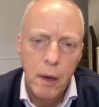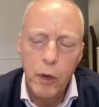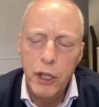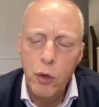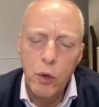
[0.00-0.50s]

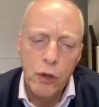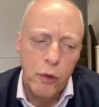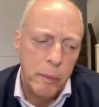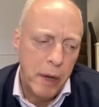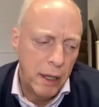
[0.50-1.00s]
When you were
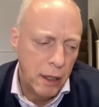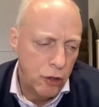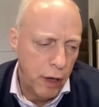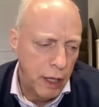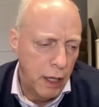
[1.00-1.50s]
doing pilot
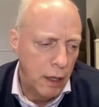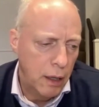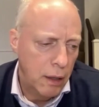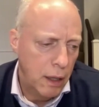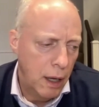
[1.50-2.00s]

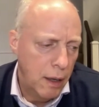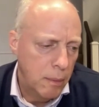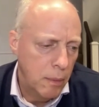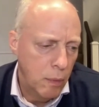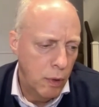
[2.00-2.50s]
training,
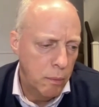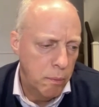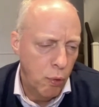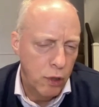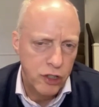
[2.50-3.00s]
um,
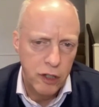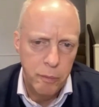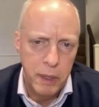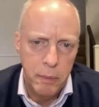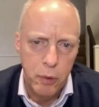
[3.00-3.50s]
what portion
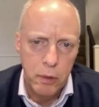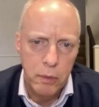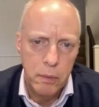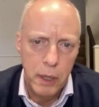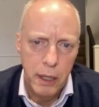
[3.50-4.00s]
of
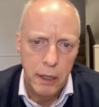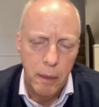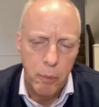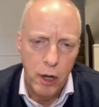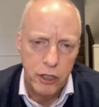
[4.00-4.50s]
people ended
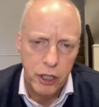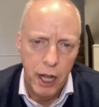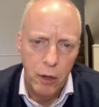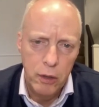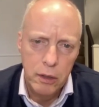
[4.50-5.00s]
up washing
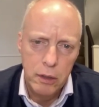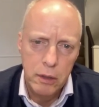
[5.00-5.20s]
out?